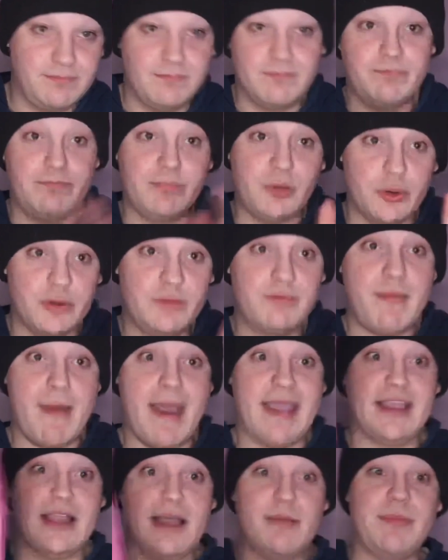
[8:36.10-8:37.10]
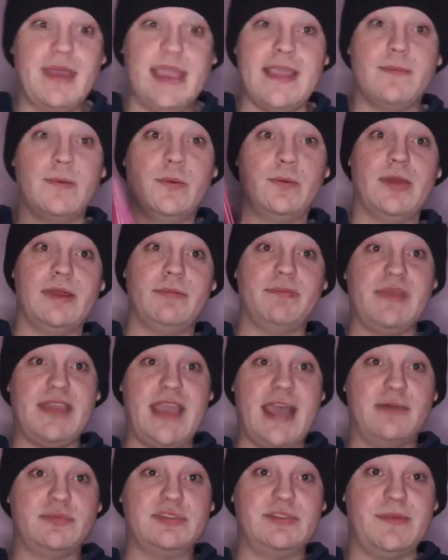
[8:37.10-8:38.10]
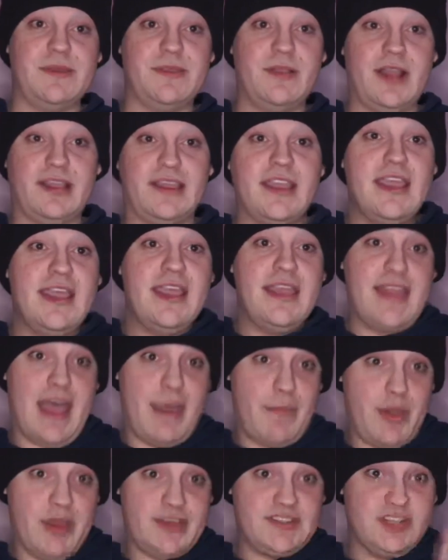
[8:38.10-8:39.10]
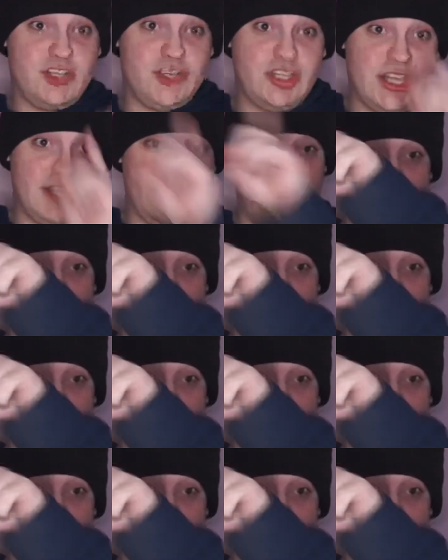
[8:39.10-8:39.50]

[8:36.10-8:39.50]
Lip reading: good makeup people, and be able to be like, that person's shit, that